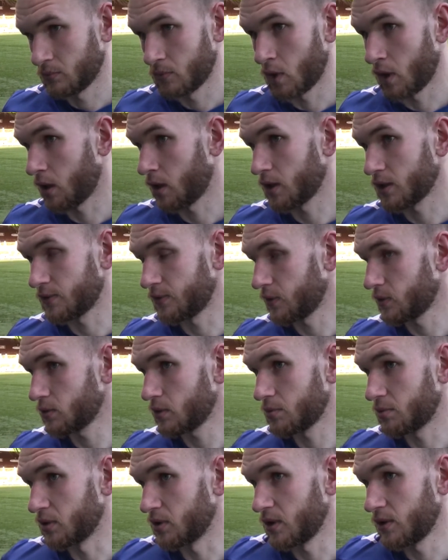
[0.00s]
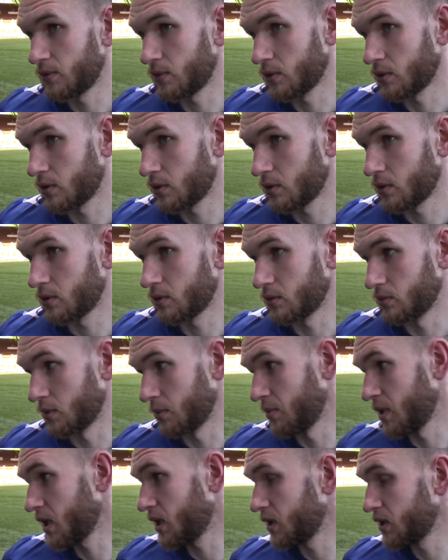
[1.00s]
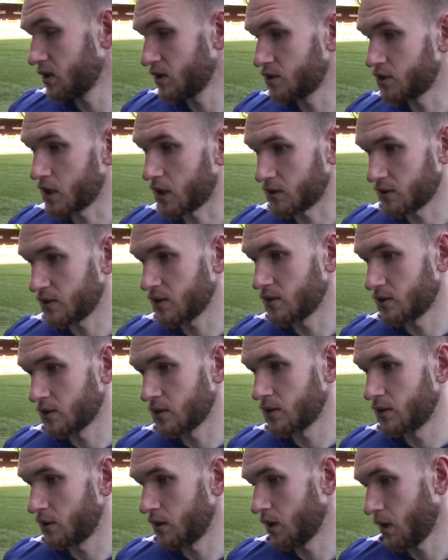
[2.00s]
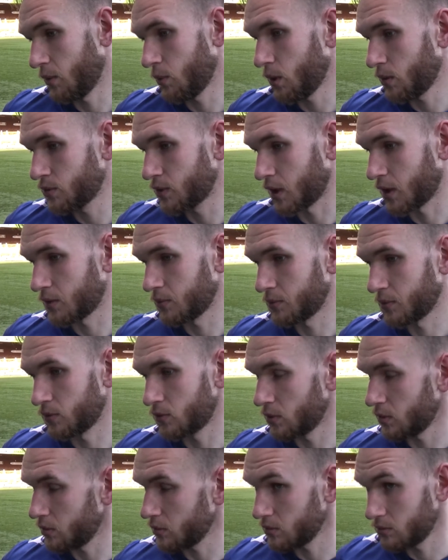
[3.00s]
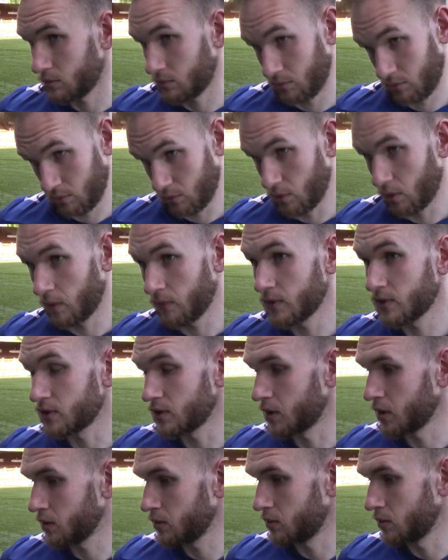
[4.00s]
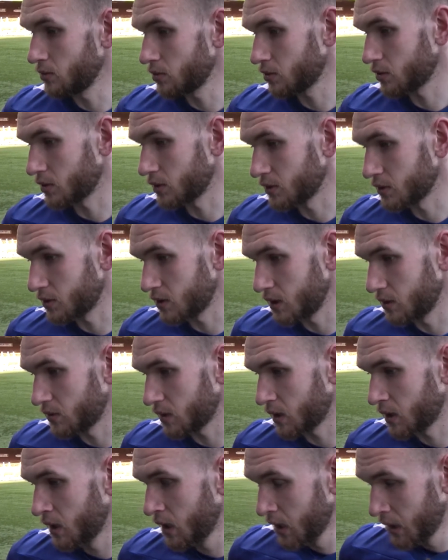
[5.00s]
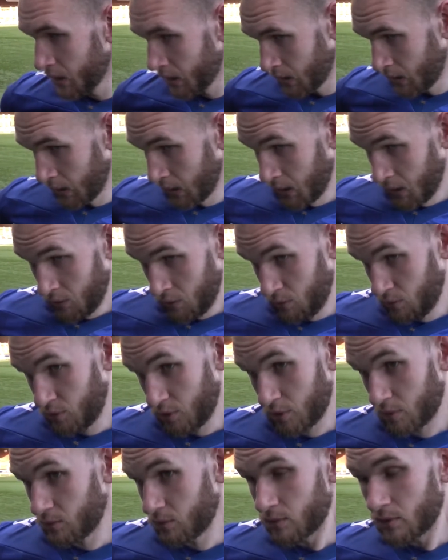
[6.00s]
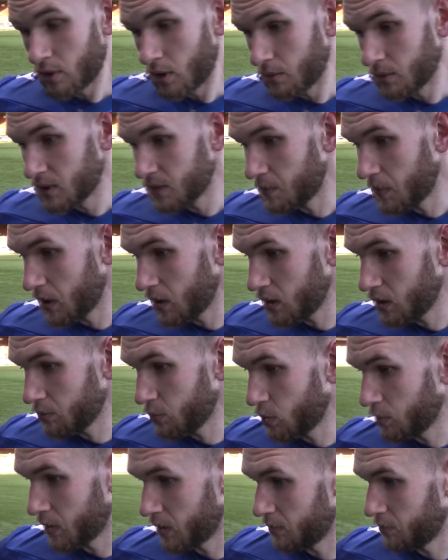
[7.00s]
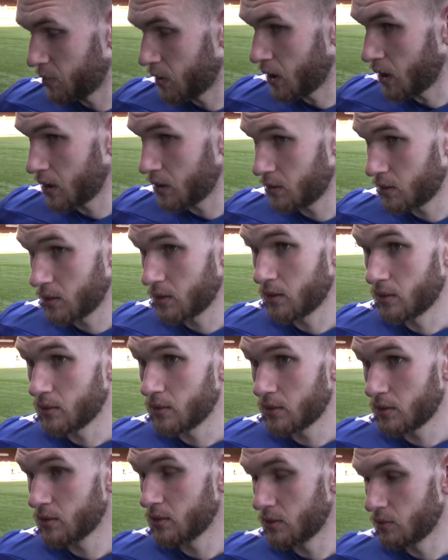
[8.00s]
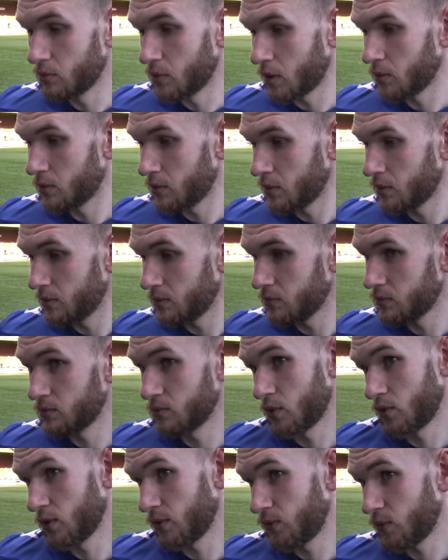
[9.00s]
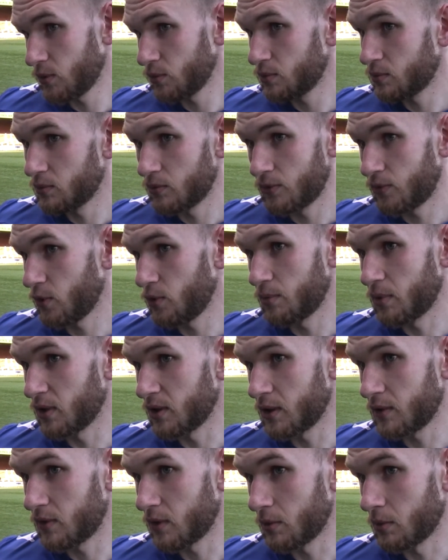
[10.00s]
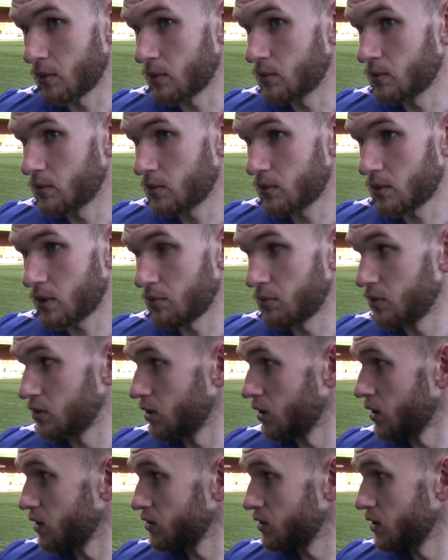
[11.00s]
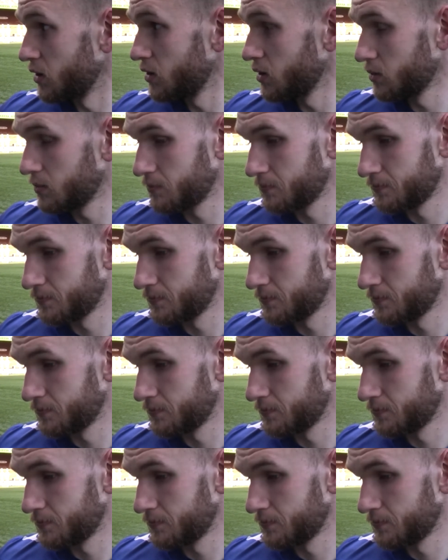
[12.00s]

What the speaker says: No, it's filled with belief. We know we're making these chances and it will turn. We've got obviously a goal scorer in Stephen who's just going through a wee spell at the moment, but we've got full belief that we'll come round the other side.